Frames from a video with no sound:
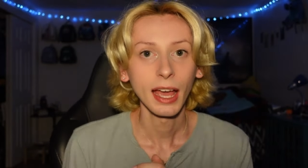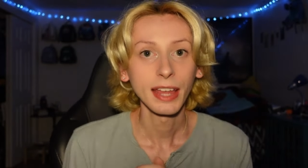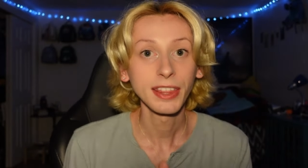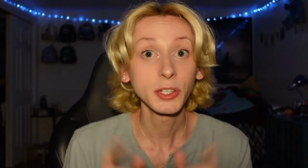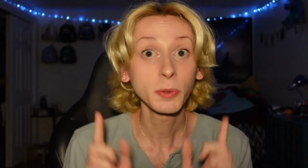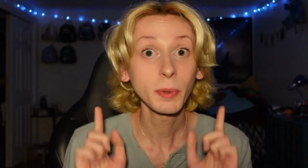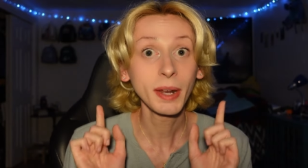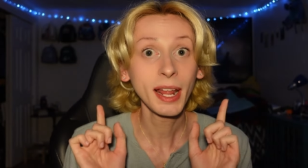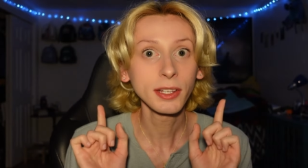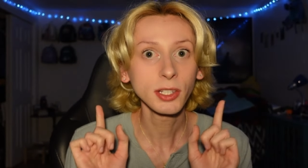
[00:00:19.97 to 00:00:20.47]
And
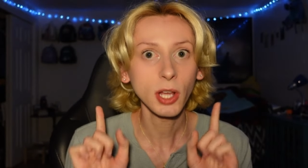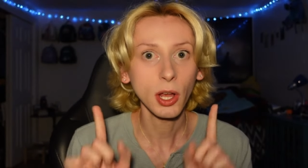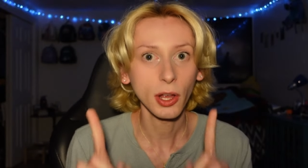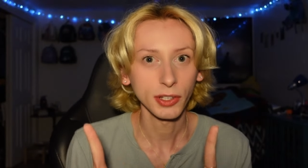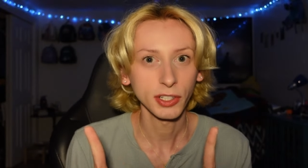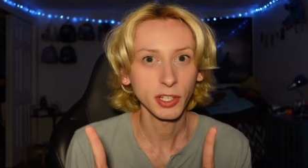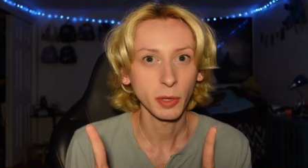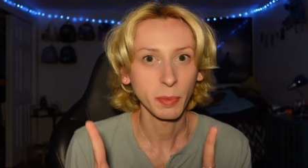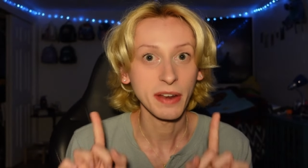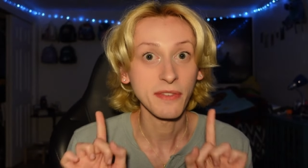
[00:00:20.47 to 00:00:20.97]
this one has
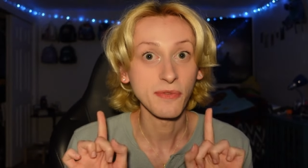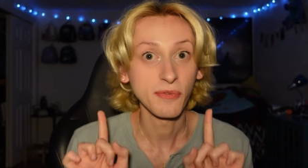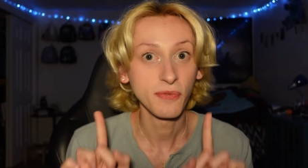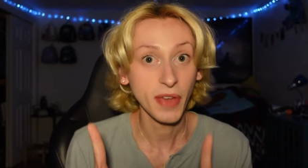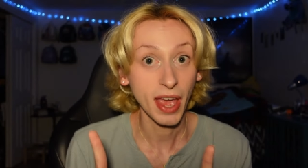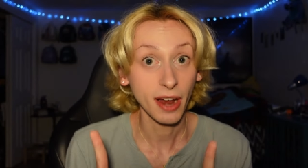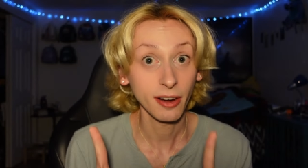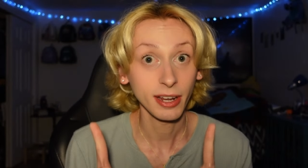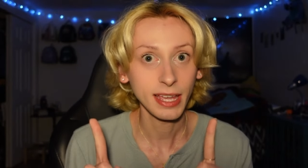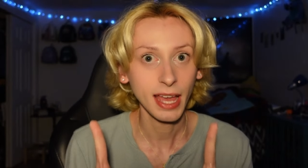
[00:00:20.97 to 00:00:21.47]
also been
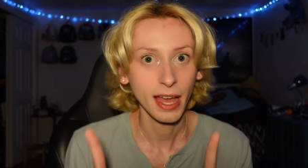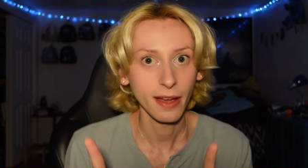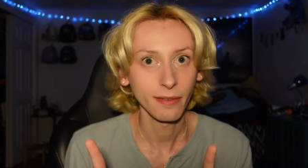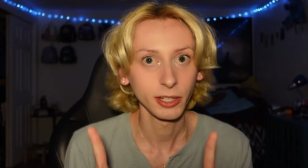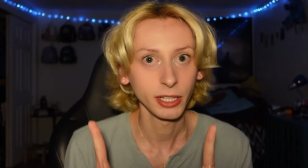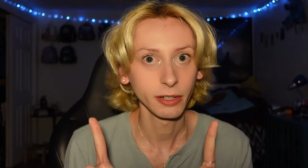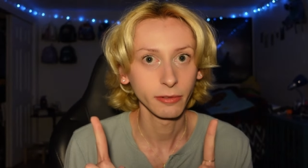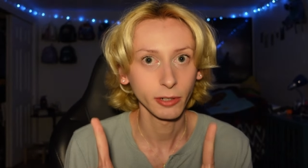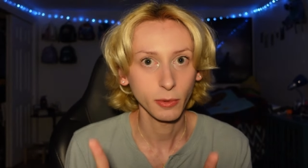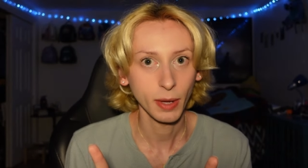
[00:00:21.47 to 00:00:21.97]
very
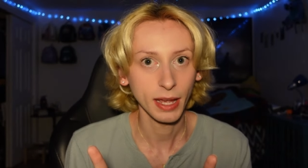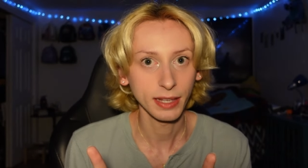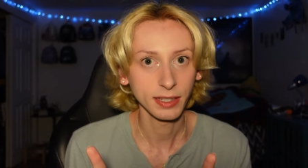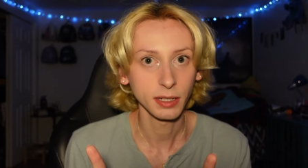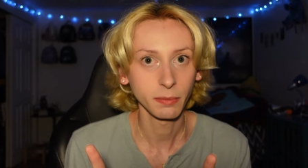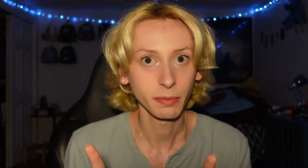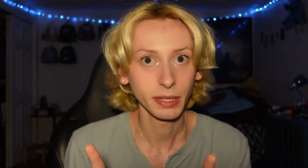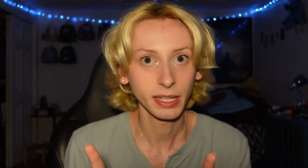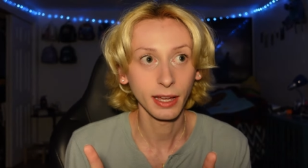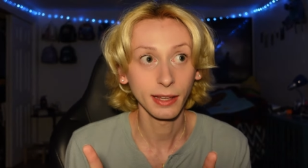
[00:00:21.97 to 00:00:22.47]
heavily
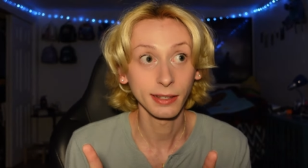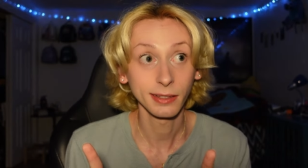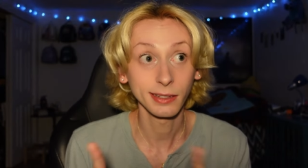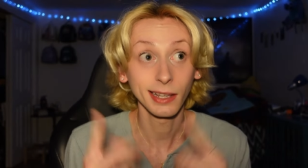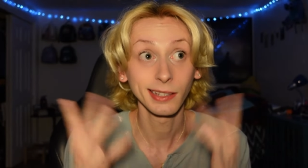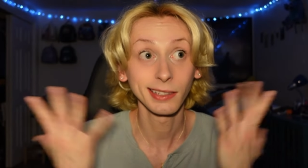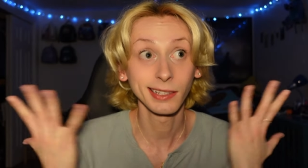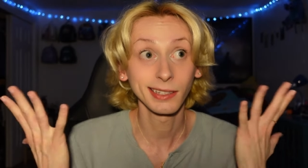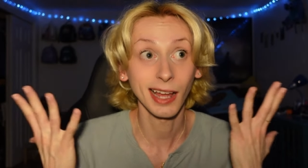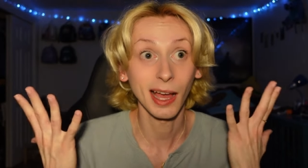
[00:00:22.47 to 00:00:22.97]
requested because
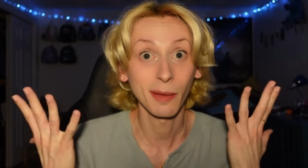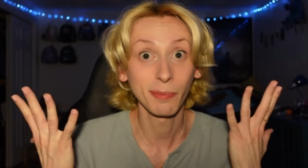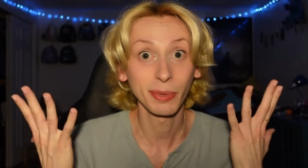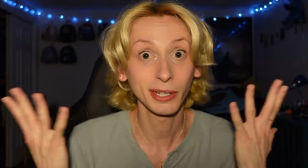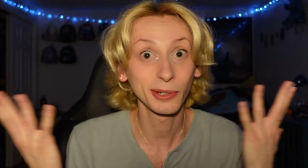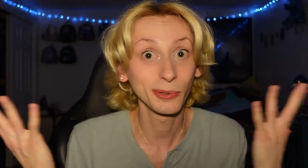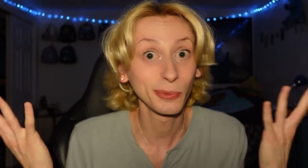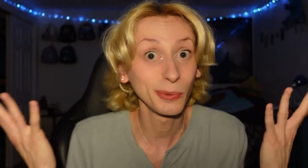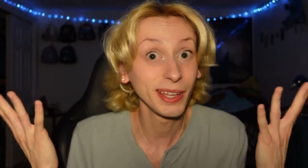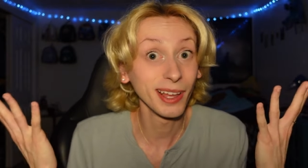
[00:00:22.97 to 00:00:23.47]
it's a
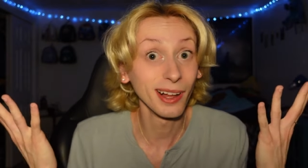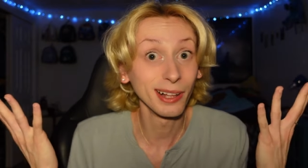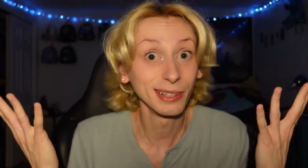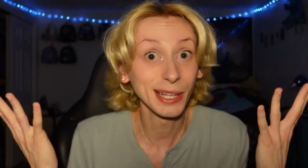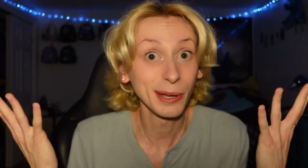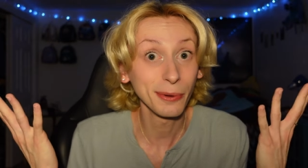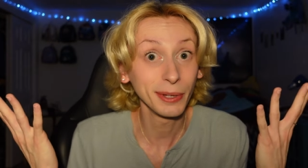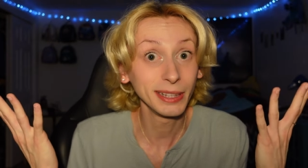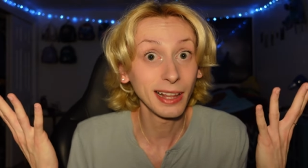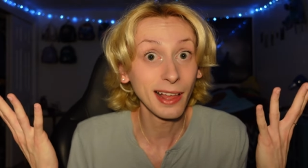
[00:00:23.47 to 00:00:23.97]
topic we all
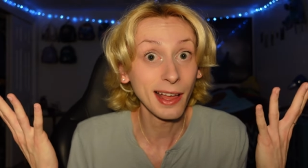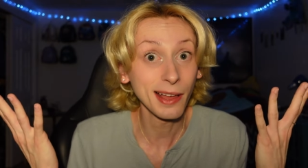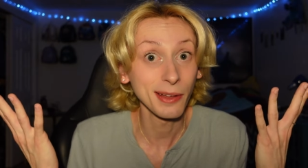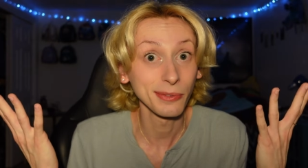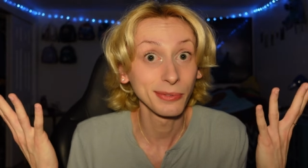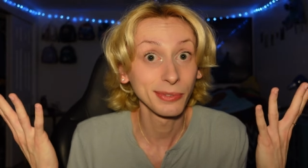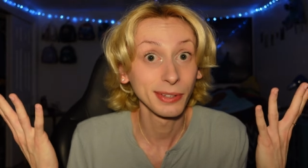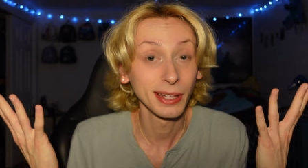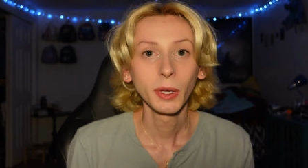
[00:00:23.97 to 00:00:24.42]
know and love.